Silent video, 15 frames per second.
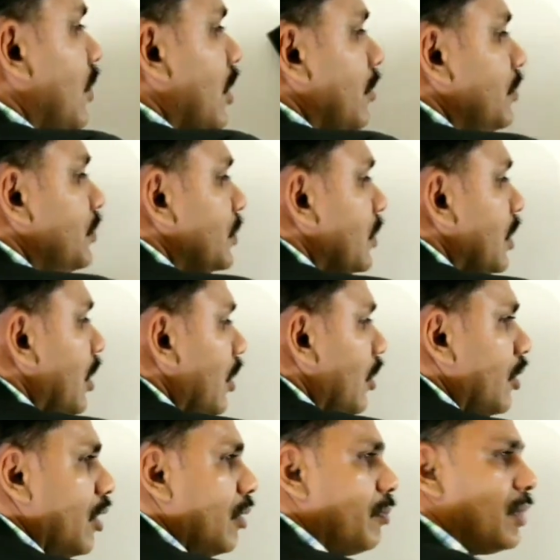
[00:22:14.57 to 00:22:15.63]
from
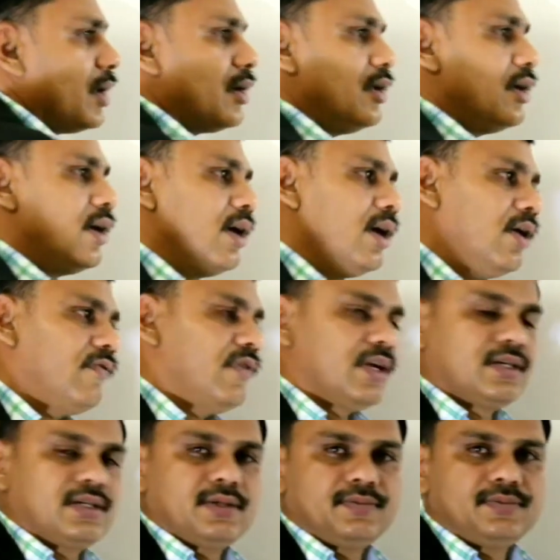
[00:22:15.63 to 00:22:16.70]
Doppler
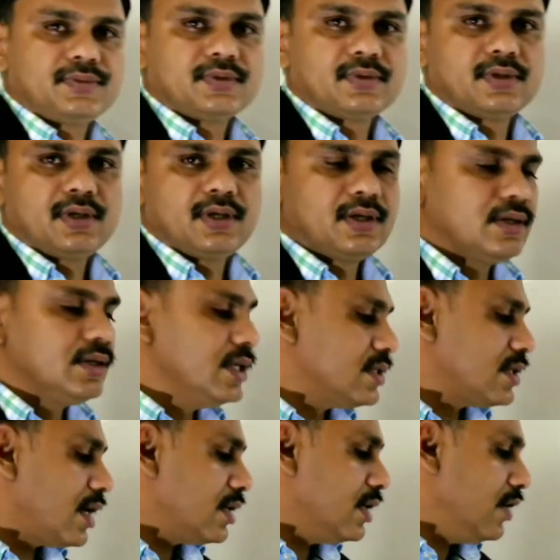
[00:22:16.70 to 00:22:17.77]
effect.
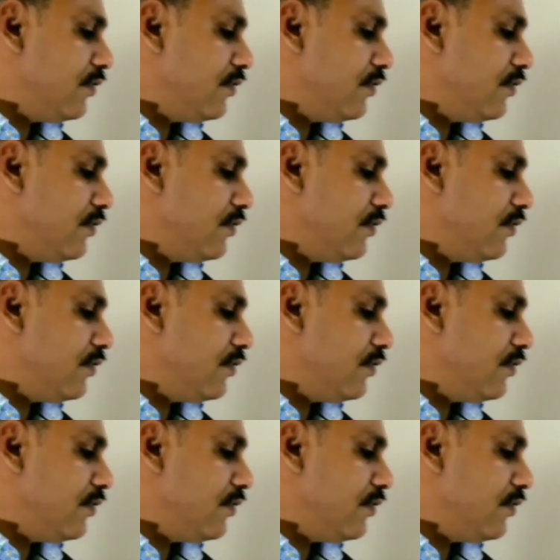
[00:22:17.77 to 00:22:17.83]
These are the